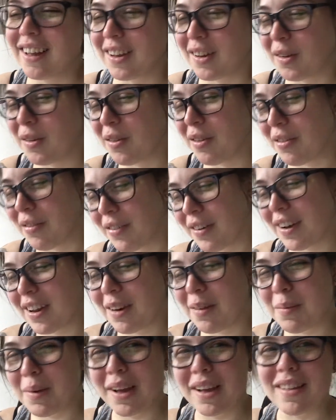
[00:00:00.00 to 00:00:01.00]
It was freaking
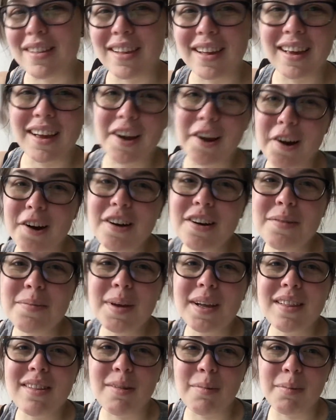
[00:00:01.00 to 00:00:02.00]
amazing. I already
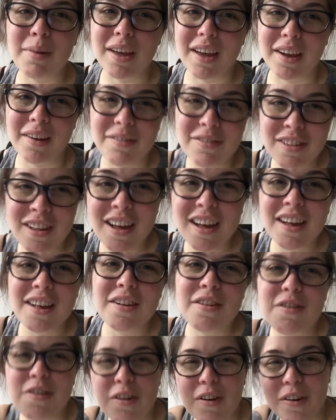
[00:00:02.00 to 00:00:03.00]
made some gifts.
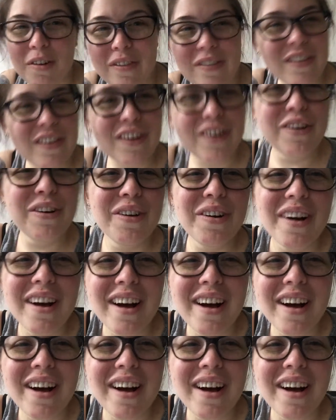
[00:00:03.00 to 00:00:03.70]
So if you